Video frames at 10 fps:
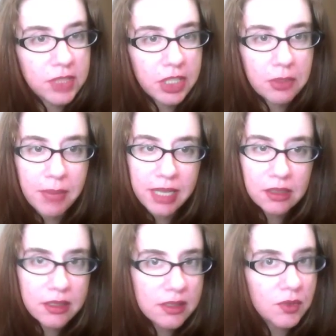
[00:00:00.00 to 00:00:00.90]
You know,
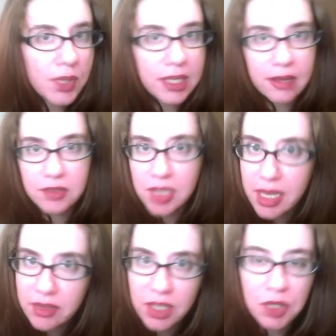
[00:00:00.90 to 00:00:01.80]
make a list of what kind of
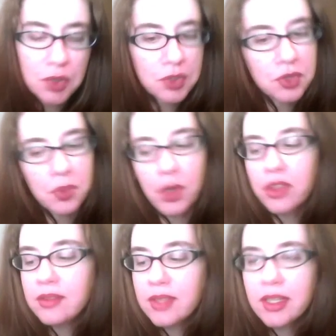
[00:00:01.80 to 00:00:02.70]
slang they use.
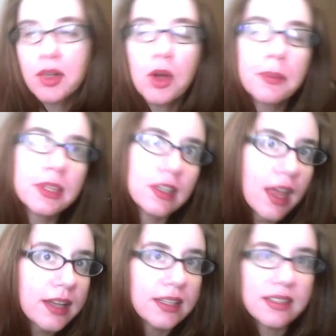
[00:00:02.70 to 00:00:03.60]
Did they grow up in the
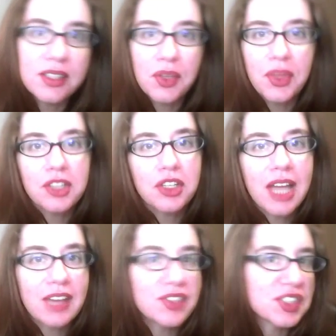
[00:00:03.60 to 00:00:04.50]
90s? So they
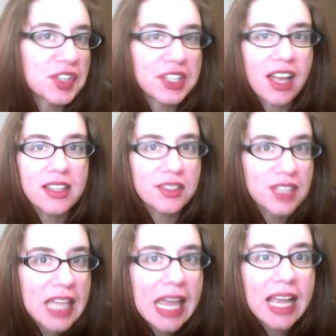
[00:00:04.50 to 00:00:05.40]
should have certain kinds
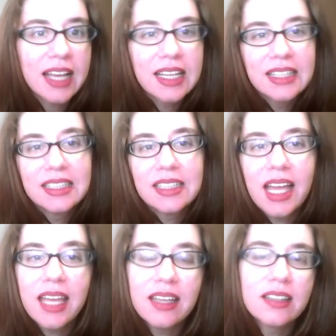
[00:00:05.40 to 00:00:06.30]
of slang,
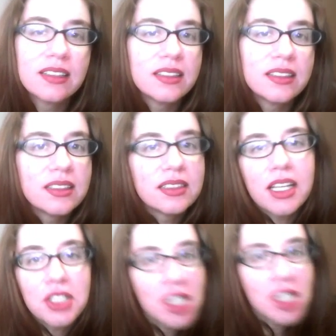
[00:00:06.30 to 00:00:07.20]
like
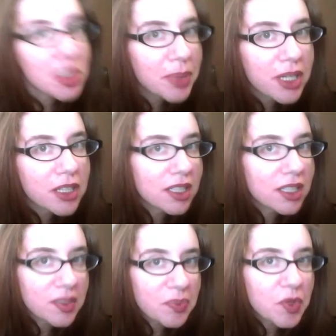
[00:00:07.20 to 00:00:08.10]
take a chill
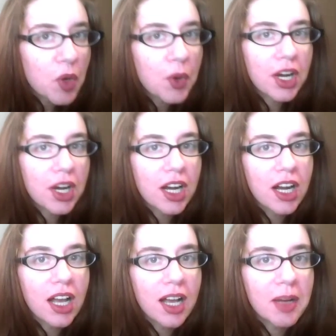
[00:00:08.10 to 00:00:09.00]
pill,
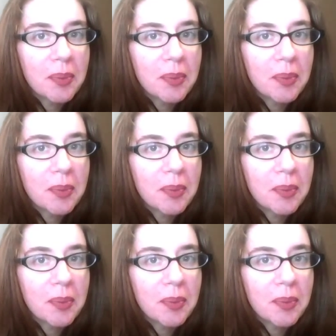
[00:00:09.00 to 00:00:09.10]
or